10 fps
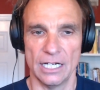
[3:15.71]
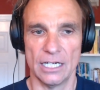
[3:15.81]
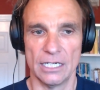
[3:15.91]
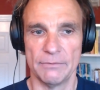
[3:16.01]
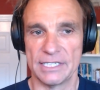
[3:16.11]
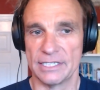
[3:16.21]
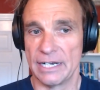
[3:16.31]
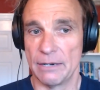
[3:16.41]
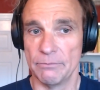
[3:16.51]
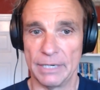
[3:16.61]
As I said,
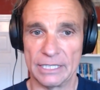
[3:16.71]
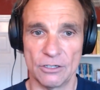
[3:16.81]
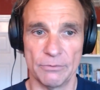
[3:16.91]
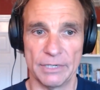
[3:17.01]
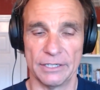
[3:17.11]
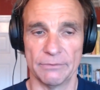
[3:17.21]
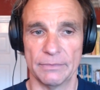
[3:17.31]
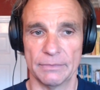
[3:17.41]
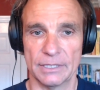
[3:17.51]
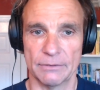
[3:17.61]
I'm
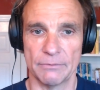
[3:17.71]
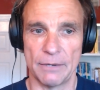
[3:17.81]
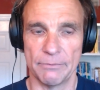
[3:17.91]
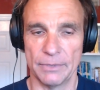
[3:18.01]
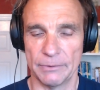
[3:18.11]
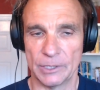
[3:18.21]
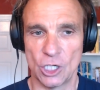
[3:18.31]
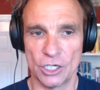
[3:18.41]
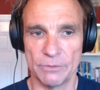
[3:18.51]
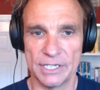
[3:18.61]
an
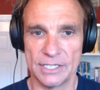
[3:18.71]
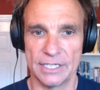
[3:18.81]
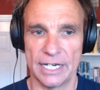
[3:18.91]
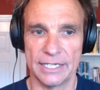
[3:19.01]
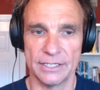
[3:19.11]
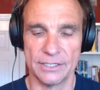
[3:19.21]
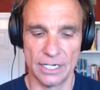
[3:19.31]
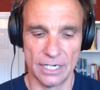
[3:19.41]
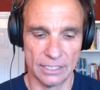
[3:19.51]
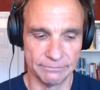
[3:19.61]
economist, and
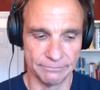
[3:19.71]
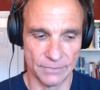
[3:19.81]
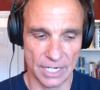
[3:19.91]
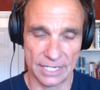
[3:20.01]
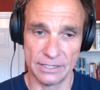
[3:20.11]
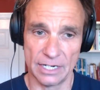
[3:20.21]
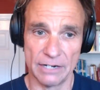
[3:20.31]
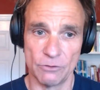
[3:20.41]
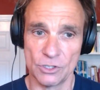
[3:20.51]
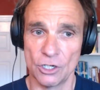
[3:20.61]
I
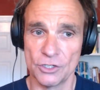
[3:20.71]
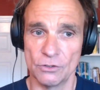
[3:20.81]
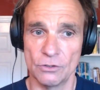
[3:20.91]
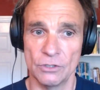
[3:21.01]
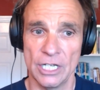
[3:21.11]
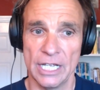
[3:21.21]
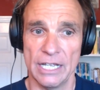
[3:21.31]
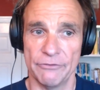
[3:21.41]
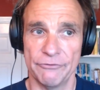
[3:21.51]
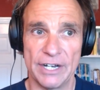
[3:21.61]
was also
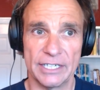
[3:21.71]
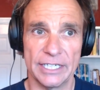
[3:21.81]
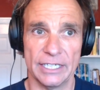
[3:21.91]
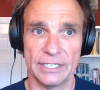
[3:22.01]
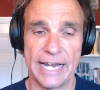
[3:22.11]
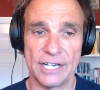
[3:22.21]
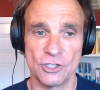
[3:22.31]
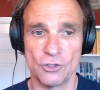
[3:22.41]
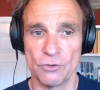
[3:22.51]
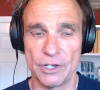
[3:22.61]
very
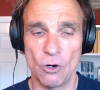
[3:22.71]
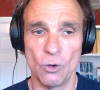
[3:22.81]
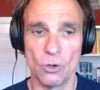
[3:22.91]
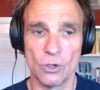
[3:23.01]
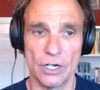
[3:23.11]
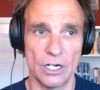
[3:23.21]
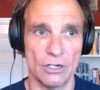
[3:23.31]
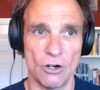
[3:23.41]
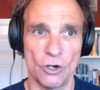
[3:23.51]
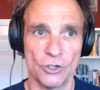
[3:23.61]
attached to the whole
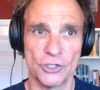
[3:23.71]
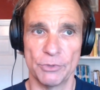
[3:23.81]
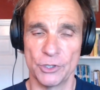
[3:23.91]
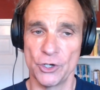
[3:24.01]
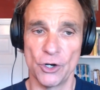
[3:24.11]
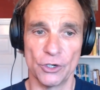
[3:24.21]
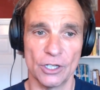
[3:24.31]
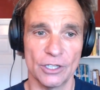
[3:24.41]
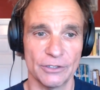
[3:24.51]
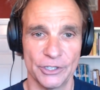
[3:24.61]

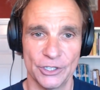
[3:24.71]
entrepreneurial,